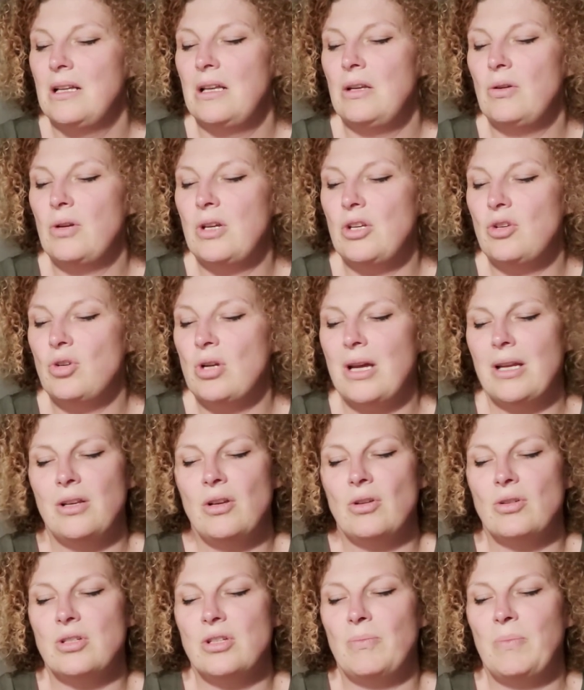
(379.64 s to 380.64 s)
Lucky tried
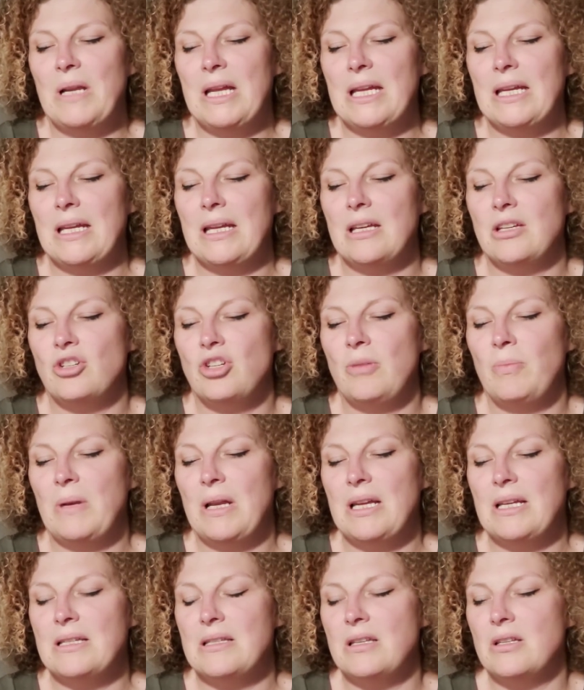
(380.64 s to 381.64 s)
not to blink as she
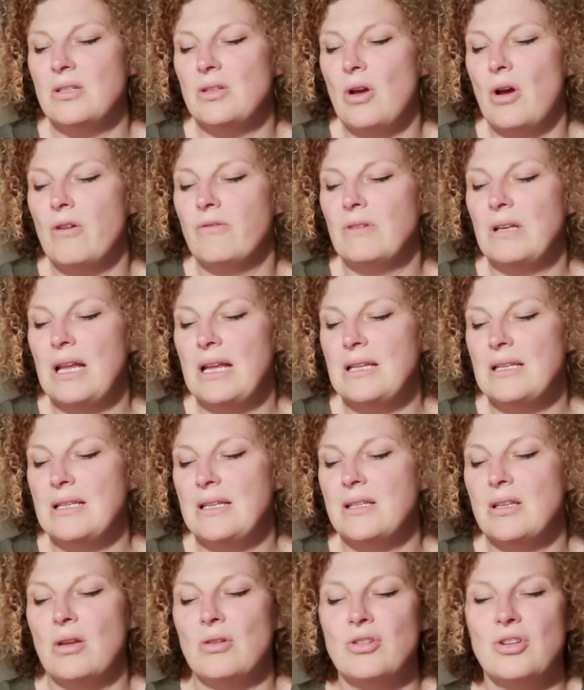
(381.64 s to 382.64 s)
placed the soft
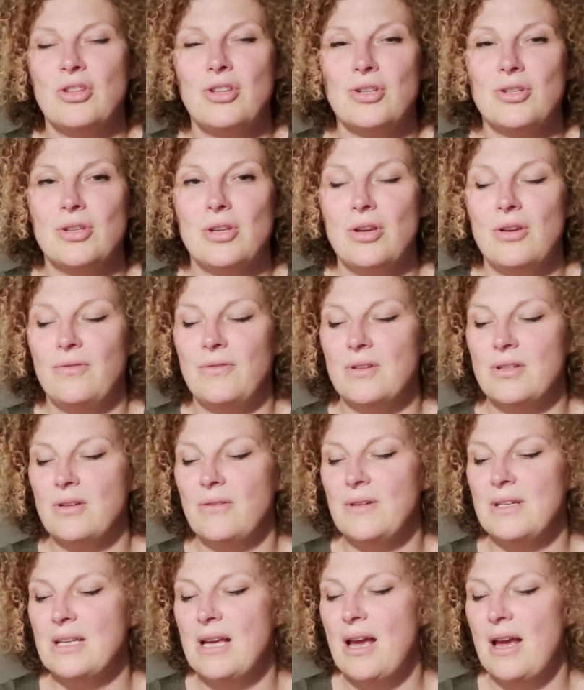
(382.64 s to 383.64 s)
lenses onto the surface
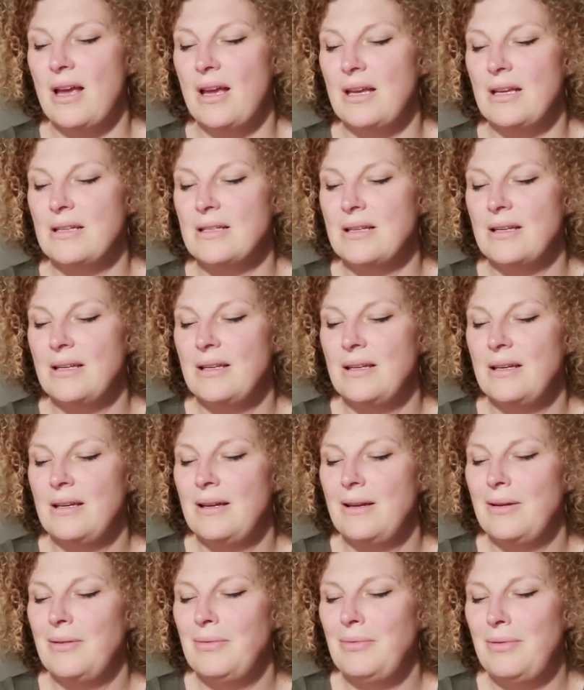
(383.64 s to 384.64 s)
of his eyes.
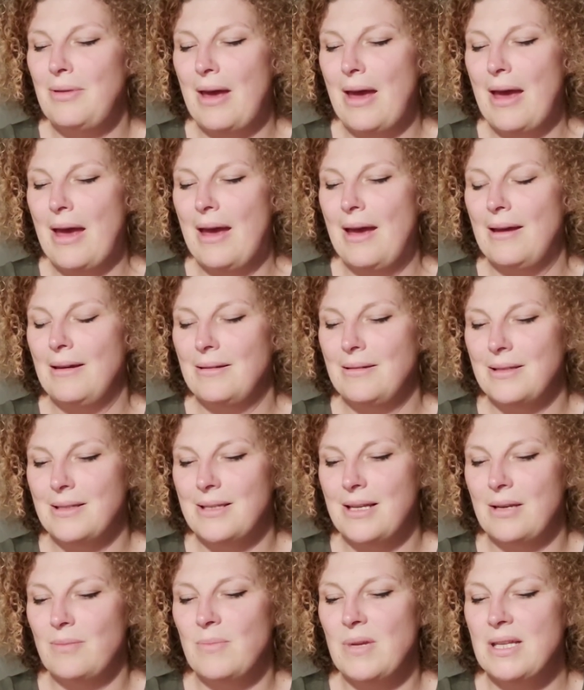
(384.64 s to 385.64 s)
There,
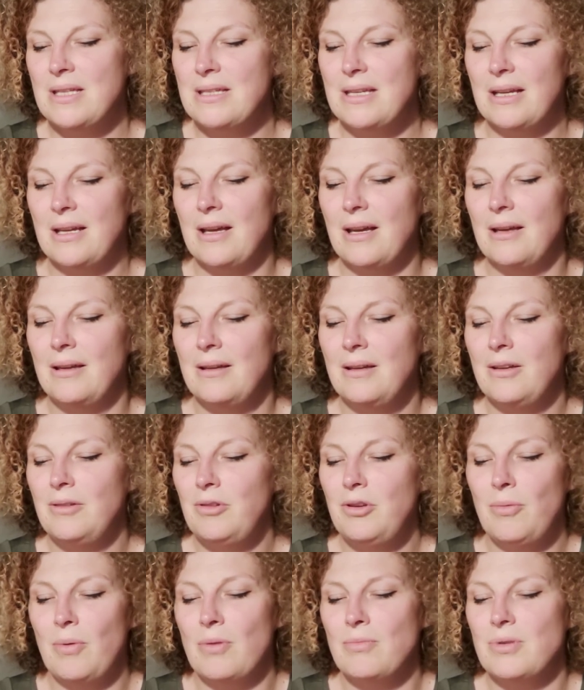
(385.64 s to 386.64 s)
said Mystica,
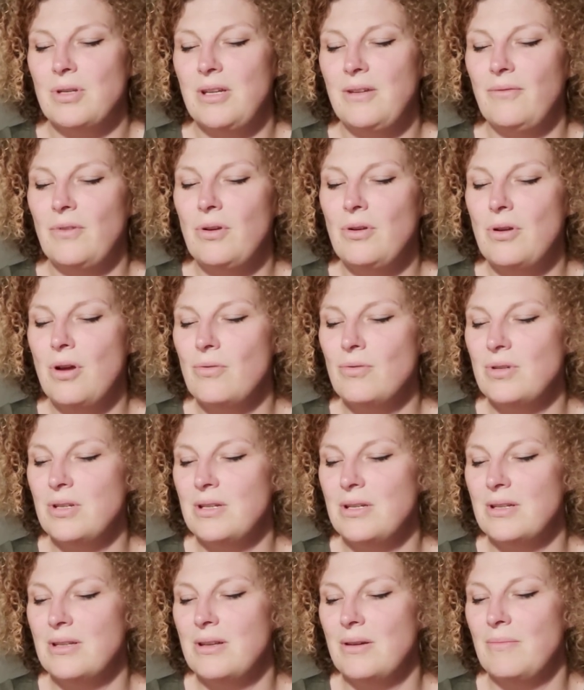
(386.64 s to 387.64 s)
you won't even
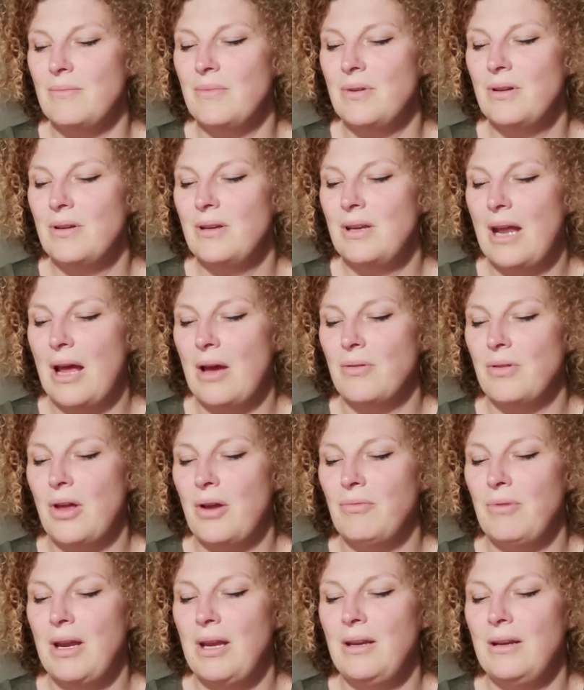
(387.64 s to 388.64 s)
notice them. Now
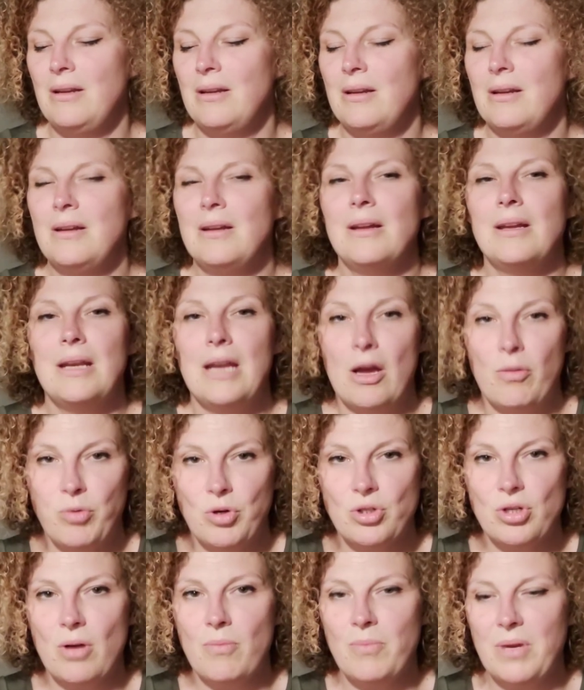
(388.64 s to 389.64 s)
they're in. Now
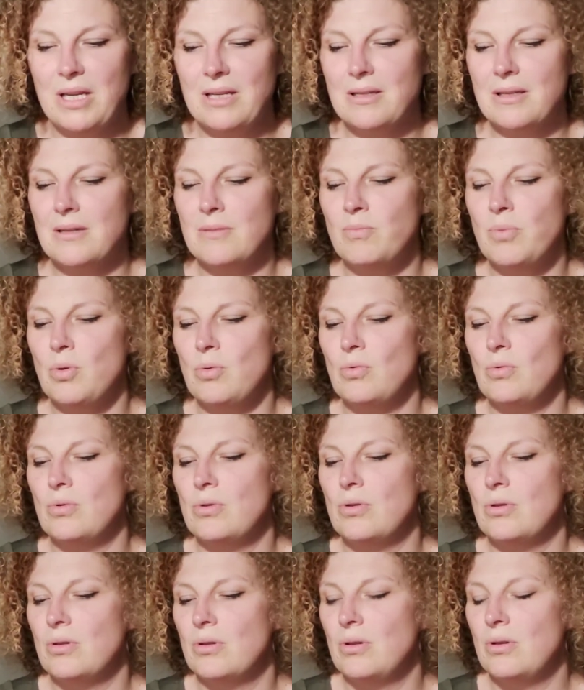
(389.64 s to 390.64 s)
put on Bixer's
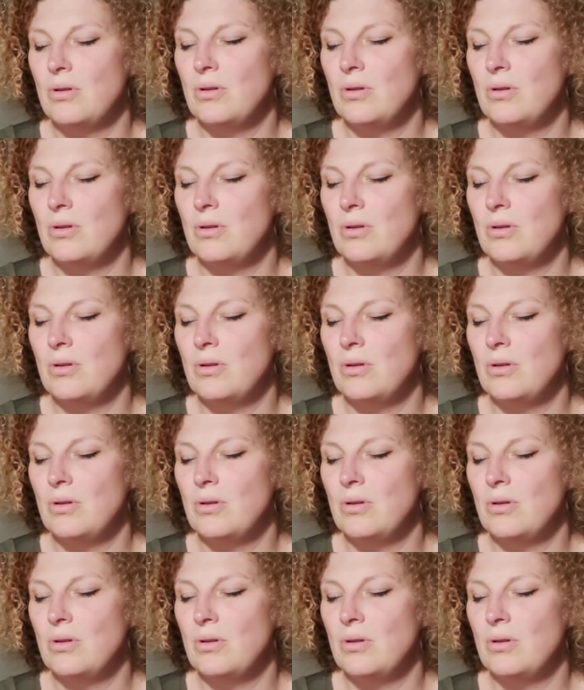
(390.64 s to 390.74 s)
boots.